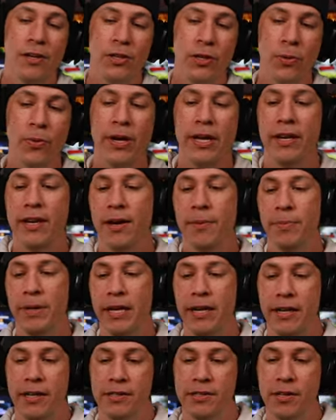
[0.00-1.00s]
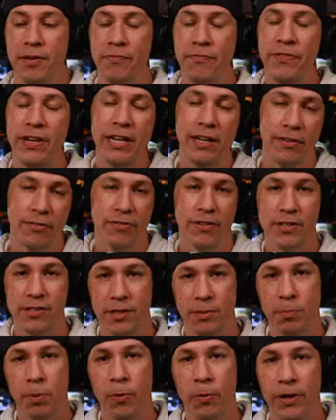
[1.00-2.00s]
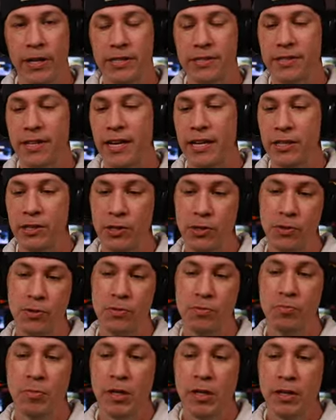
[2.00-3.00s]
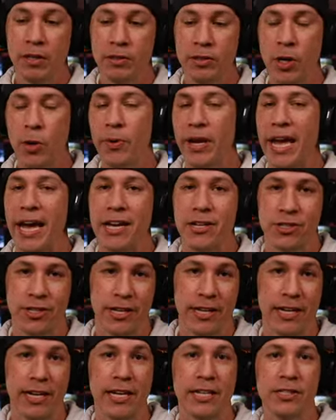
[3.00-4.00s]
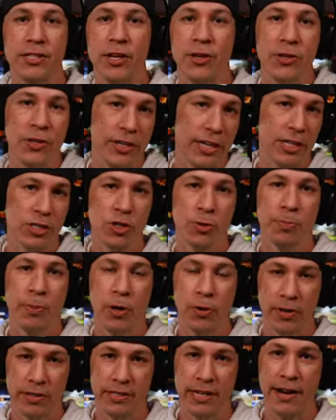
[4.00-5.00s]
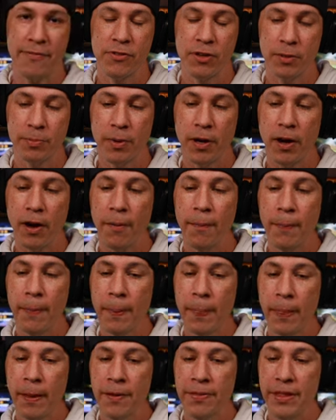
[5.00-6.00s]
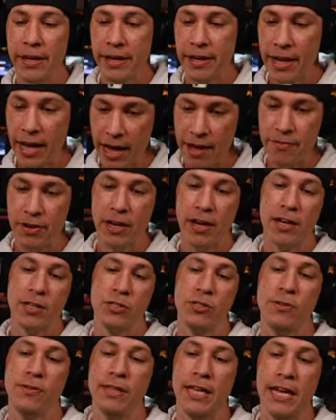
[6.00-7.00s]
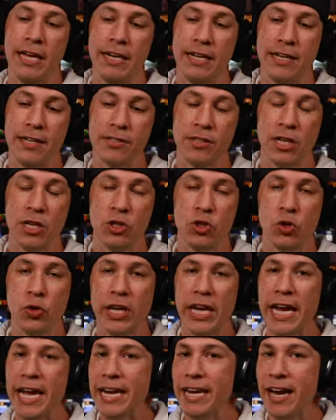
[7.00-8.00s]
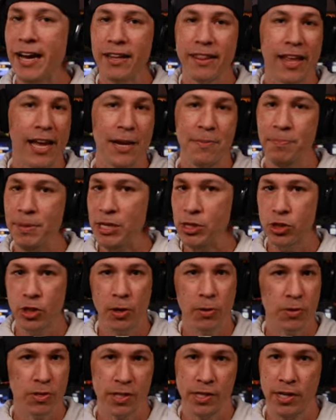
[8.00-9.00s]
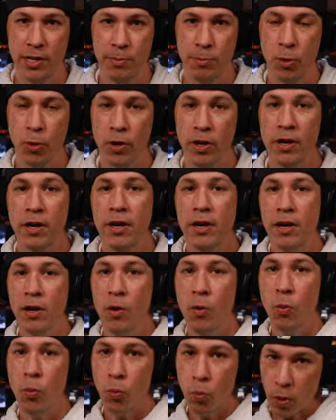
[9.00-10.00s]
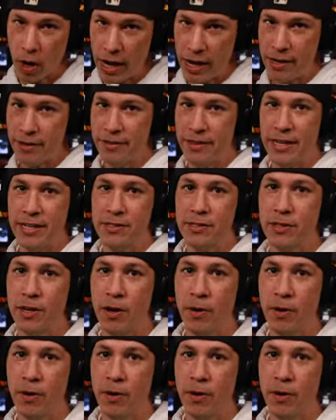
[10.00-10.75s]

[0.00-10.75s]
you end up getting some feeding frenzy points that you don't cash in until you get your bonus after the ball. The caveat to that is, is you cannot light beachgoers anymore while that's